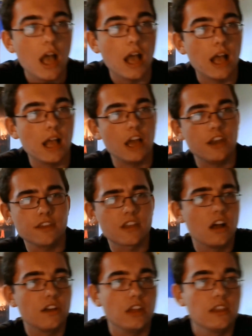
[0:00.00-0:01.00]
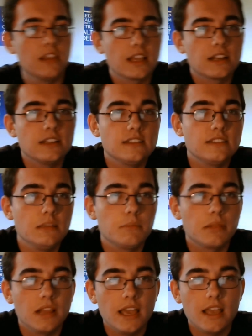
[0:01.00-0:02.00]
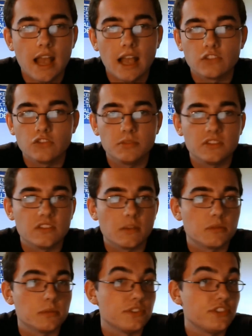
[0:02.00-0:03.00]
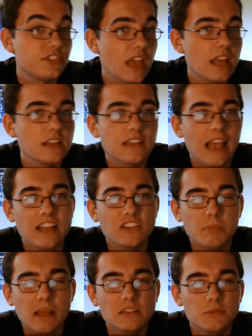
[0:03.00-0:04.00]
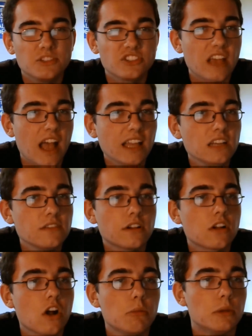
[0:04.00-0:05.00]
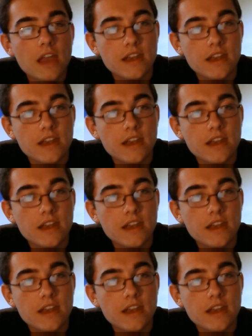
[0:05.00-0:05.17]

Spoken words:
Another card unlikely to see play, as super susceptible to silence, and spell damage is kind of uncommon.